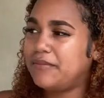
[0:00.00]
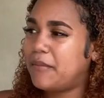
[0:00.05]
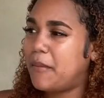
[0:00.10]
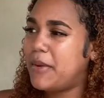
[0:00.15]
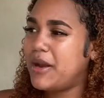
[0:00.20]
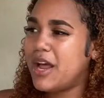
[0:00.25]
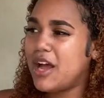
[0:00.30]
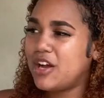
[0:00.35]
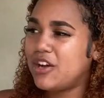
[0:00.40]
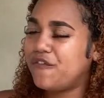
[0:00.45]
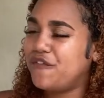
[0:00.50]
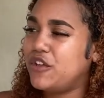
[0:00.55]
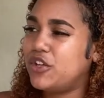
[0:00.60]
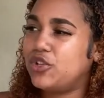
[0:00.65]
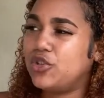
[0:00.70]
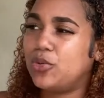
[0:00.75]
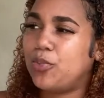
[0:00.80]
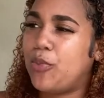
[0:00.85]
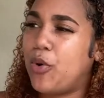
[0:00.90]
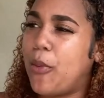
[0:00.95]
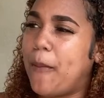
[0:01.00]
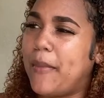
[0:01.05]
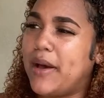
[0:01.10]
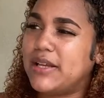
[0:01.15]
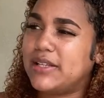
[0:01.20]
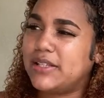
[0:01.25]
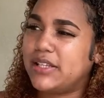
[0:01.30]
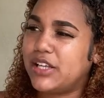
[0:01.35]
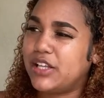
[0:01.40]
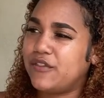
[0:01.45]
I'm not gonna feel good about
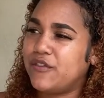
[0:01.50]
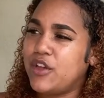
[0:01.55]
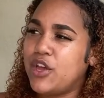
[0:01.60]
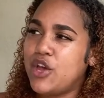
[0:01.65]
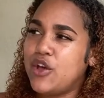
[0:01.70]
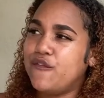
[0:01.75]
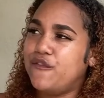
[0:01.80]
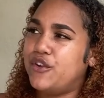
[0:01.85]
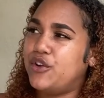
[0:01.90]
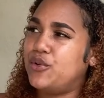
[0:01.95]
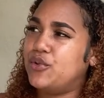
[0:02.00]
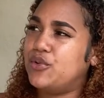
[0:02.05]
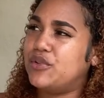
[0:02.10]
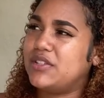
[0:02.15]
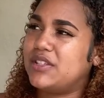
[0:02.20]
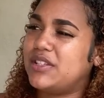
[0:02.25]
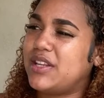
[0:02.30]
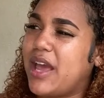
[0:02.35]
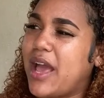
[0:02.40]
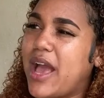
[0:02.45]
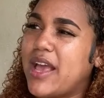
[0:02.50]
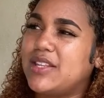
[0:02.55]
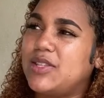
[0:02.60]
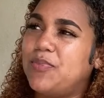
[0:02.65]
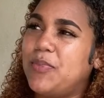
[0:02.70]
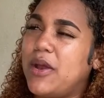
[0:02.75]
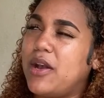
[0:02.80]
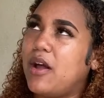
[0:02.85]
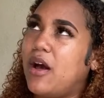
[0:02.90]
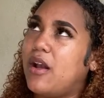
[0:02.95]
myself, but no, say I
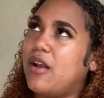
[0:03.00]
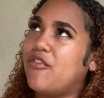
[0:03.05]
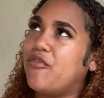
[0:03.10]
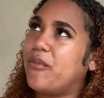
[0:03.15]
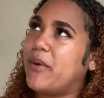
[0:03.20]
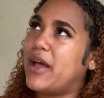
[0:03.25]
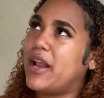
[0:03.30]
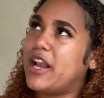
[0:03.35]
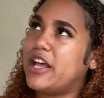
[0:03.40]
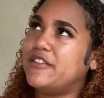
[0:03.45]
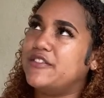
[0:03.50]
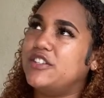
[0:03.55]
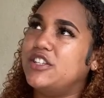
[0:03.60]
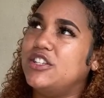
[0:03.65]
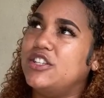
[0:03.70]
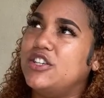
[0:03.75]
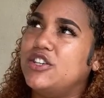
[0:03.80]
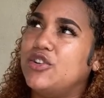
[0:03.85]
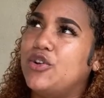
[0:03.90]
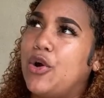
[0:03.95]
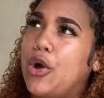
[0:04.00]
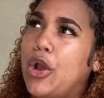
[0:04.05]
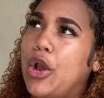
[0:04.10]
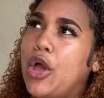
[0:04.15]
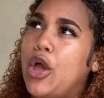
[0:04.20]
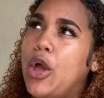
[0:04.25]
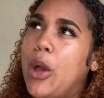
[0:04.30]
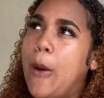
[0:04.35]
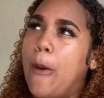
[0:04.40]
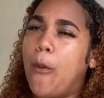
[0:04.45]
spent all of my life sitting down,
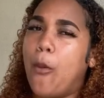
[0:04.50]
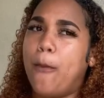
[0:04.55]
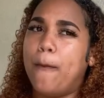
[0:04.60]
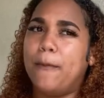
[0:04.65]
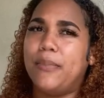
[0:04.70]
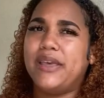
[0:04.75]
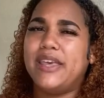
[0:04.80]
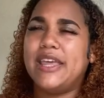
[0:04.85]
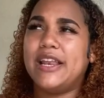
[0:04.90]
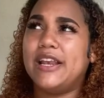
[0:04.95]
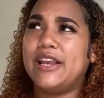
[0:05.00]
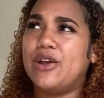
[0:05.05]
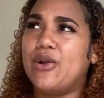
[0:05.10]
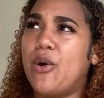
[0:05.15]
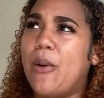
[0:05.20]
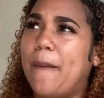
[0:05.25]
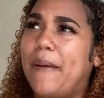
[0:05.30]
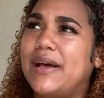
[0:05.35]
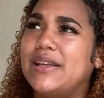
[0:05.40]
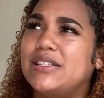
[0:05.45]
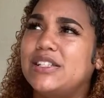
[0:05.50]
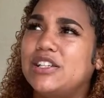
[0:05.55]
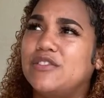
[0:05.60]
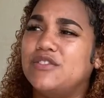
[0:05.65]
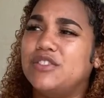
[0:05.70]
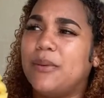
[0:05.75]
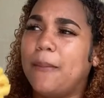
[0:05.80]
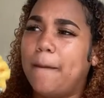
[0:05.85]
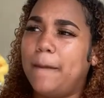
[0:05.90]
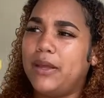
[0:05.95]
killing out
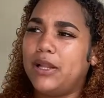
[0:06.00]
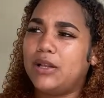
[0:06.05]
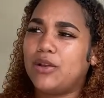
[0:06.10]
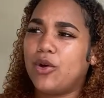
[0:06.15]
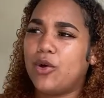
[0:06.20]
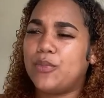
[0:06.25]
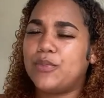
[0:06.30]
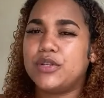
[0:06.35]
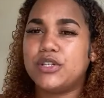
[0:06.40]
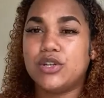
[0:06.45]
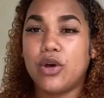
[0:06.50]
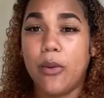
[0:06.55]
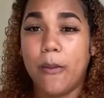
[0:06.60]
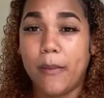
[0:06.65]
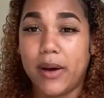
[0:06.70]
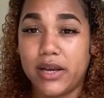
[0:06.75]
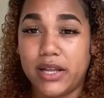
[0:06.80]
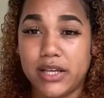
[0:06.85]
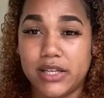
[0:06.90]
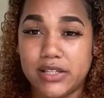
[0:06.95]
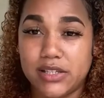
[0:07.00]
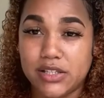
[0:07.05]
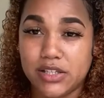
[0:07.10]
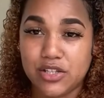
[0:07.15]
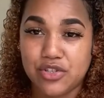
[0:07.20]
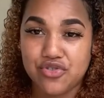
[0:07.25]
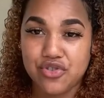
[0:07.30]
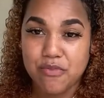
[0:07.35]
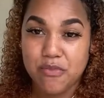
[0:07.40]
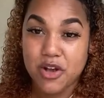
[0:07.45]
myself to build up somebody
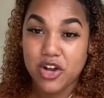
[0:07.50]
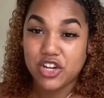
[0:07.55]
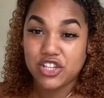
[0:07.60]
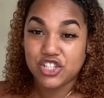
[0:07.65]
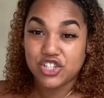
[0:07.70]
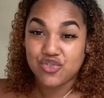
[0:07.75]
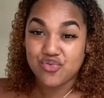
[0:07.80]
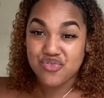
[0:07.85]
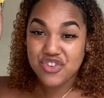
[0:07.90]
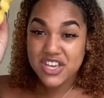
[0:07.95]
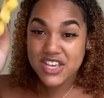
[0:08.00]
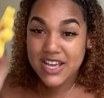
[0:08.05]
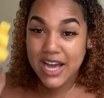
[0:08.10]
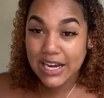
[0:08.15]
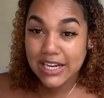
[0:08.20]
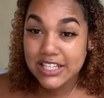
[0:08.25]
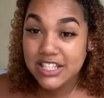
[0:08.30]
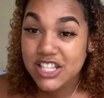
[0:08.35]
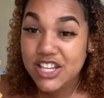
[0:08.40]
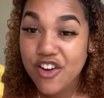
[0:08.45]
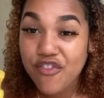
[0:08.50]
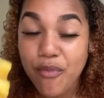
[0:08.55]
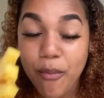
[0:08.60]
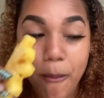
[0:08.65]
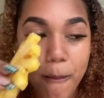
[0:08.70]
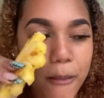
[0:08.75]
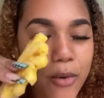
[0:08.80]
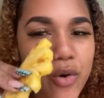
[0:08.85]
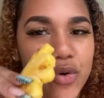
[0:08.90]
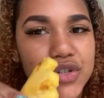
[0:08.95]
else's dream, because the reality of
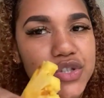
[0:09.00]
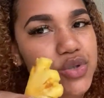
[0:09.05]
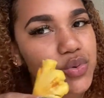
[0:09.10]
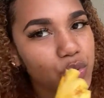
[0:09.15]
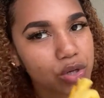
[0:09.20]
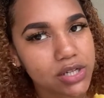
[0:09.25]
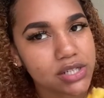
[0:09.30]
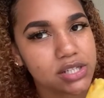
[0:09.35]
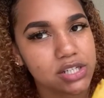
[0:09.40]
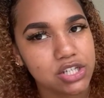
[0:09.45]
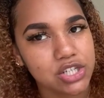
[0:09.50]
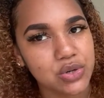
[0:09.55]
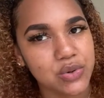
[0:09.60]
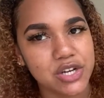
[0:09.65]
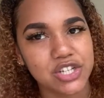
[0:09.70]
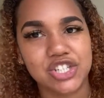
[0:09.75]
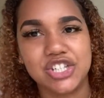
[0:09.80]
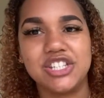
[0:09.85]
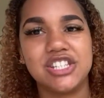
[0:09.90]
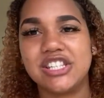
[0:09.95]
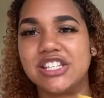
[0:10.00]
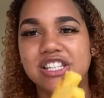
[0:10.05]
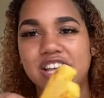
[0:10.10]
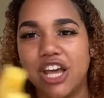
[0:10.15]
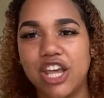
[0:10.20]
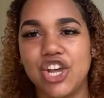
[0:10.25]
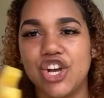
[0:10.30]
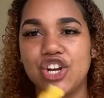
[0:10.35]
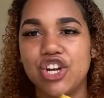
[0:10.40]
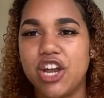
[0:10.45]
most work situations is
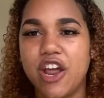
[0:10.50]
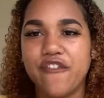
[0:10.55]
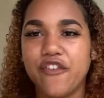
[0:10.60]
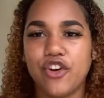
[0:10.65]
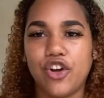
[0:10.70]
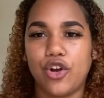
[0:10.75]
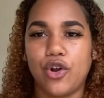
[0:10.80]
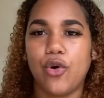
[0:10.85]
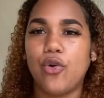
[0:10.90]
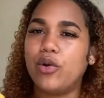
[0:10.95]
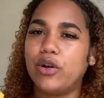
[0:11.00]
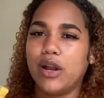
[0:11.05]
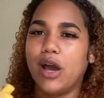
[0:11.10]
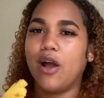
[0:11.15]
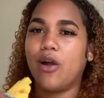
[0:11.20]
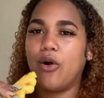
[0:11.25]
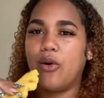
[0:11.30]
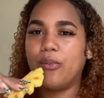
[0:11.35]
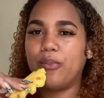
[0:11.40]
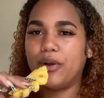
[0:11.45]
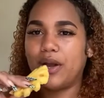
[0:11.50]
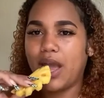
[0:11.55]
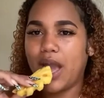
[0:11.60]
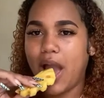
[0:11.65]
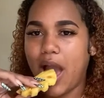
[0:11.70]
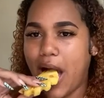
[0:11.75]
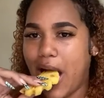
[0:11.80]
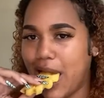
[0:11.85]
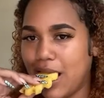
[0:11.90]
that you're never gonna own that company.